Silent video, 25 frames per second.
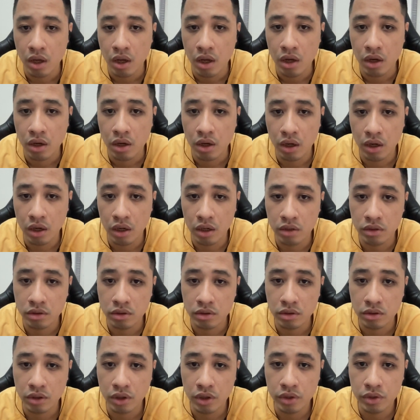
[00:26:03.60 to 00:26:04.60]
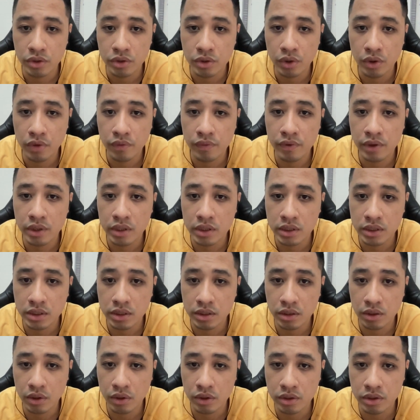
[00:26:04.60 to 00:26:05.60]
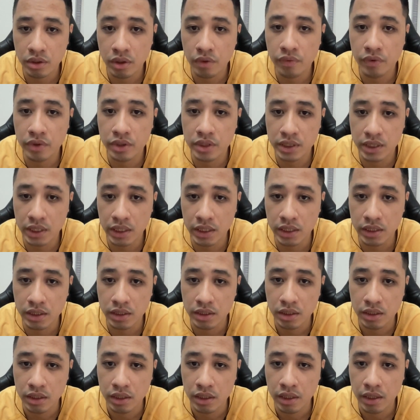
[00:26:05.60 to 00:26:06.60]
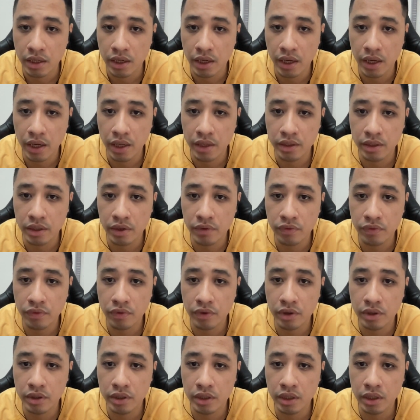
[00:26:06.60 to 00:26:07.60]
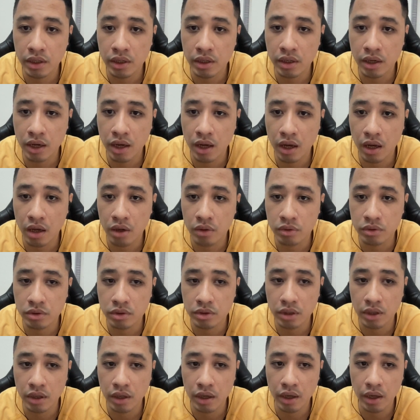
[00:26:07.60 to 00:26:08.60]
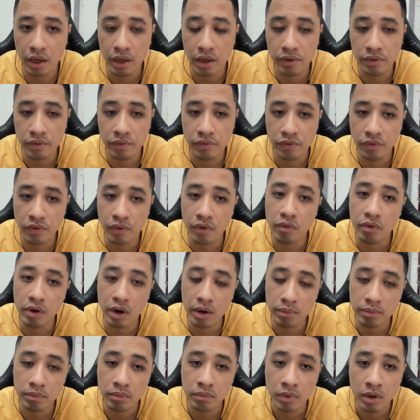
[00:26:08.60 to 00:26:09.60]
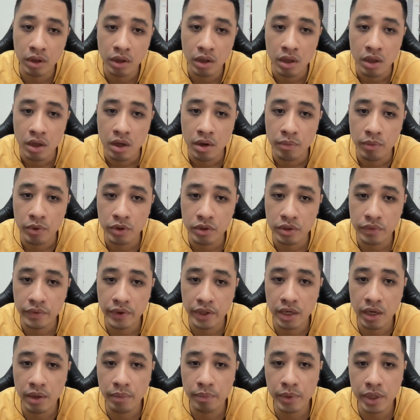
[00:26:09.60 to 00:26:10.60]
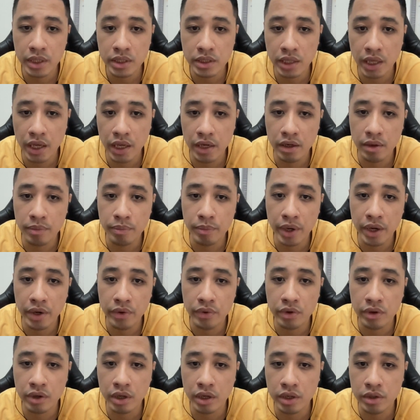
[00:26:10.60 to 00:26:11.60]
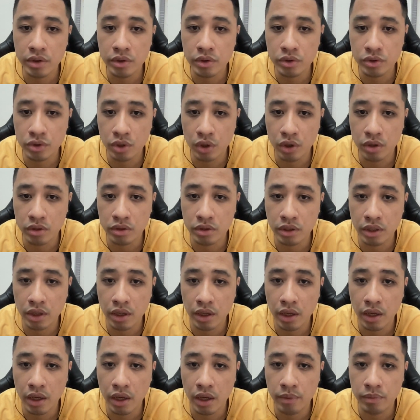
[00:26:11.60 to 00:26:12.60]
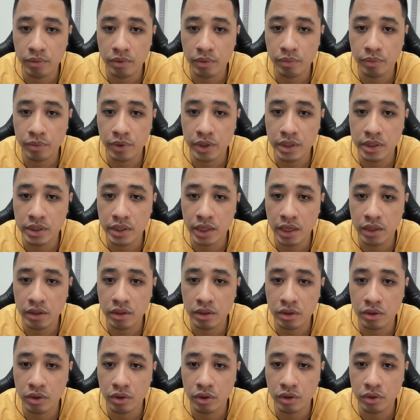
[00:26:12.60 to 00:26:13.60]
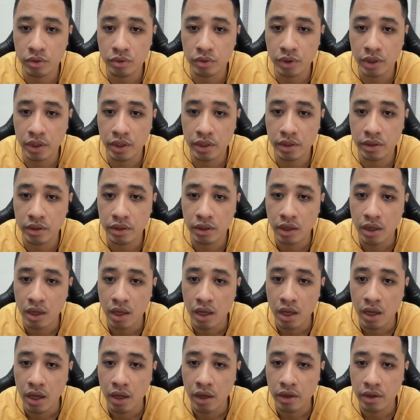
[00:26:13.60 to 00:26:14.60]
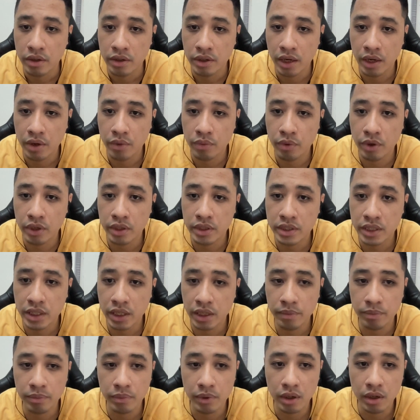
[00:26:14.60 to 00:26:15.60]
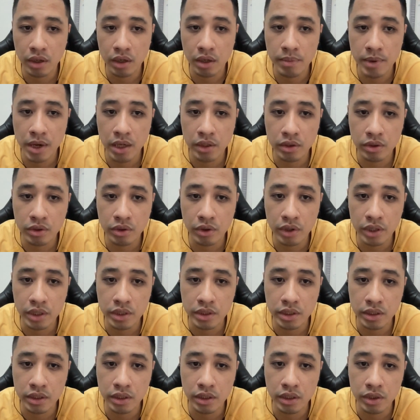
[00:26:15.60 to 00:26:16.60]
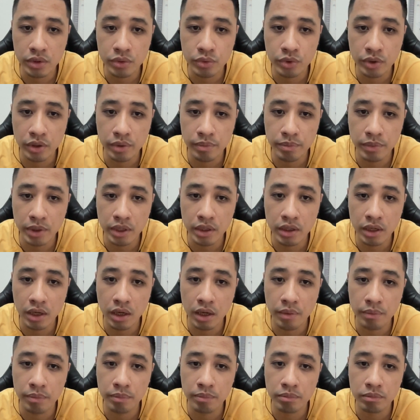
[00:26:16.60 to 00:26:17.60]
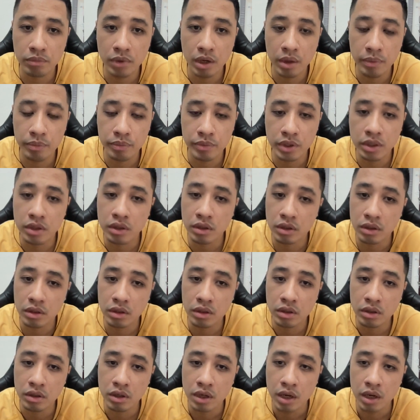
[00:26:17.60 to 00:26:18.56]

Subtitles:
controversies and differing accounts, and from both the Vietnamese and American sources have to present the content narrative about the conditional treatment of the